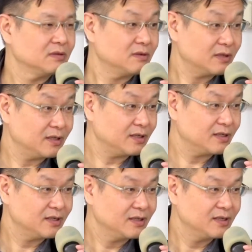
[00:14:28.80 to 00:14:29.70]
Okay,
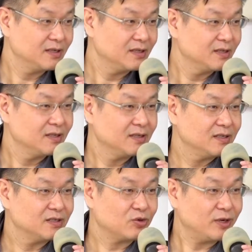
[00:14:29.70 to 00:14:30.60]

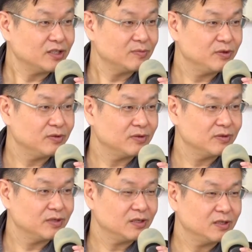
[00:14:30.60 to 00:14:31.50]
it's quite small.
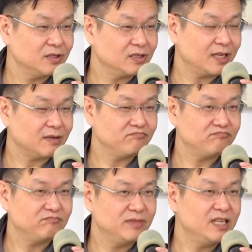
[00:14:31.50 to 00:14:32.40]
It's like a
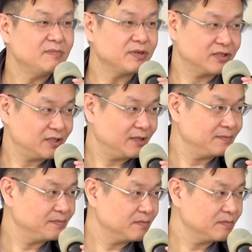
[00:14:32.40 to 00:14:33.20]
millions percent.